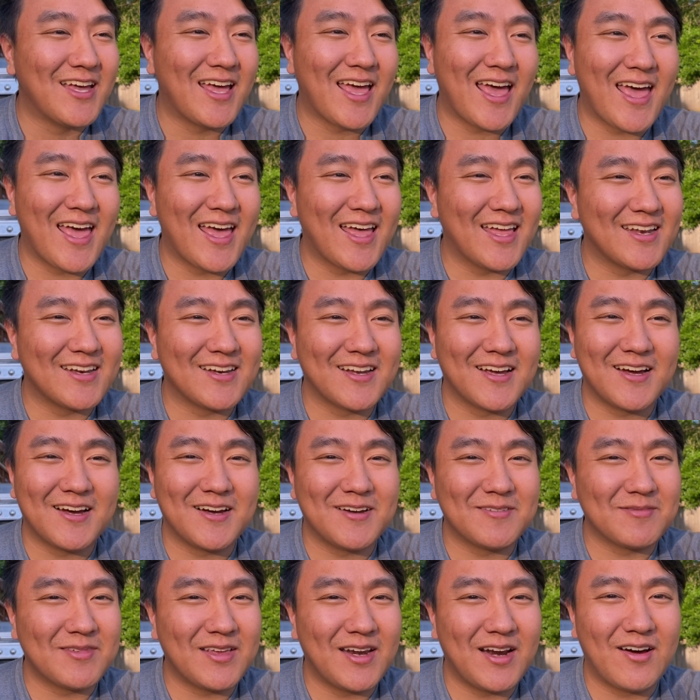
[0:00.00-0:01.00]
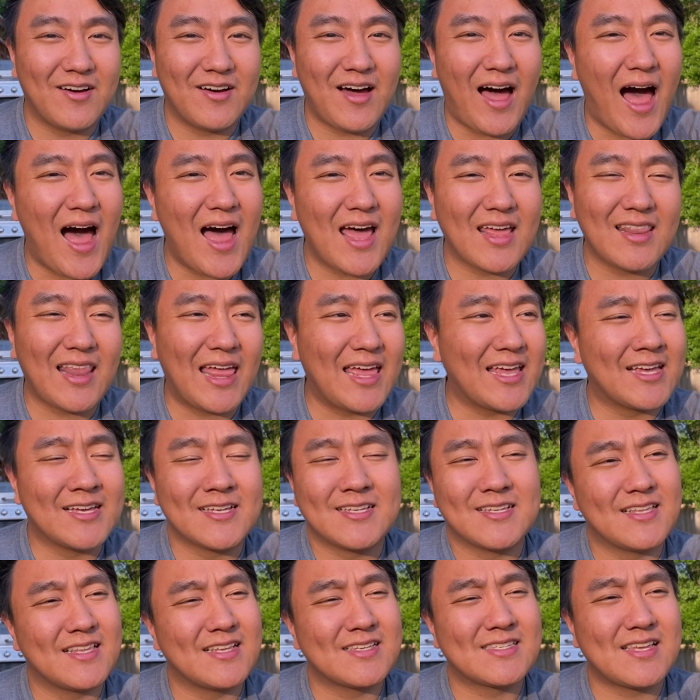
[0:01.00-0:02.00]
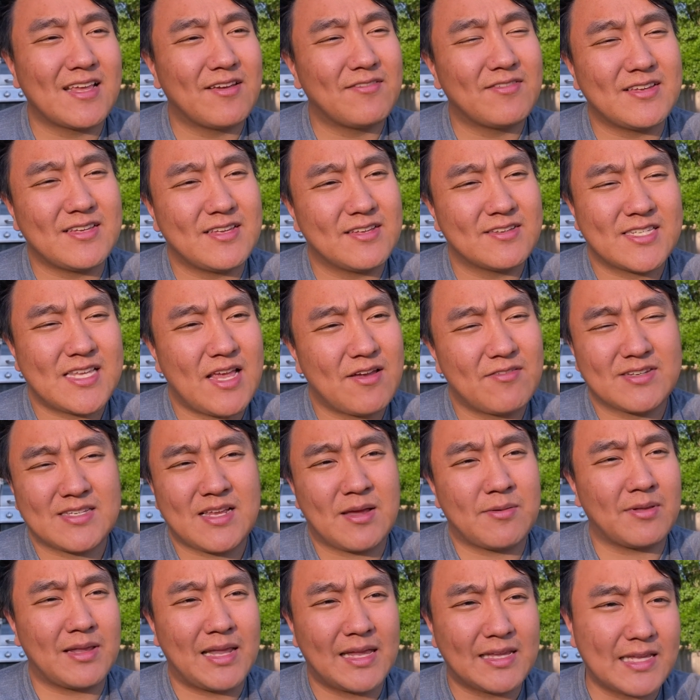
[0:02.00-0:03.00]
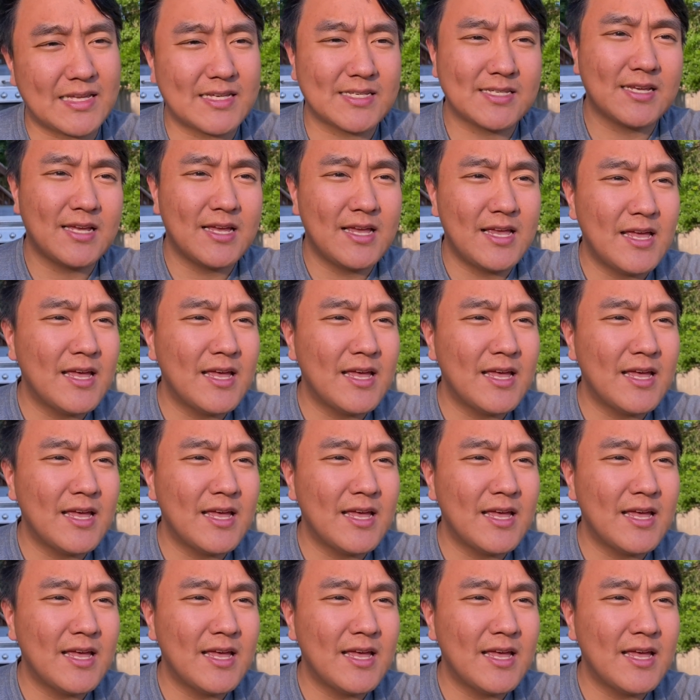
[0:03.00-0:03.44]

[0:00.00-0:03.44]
And, you know, I, like, let's say, for example, like this.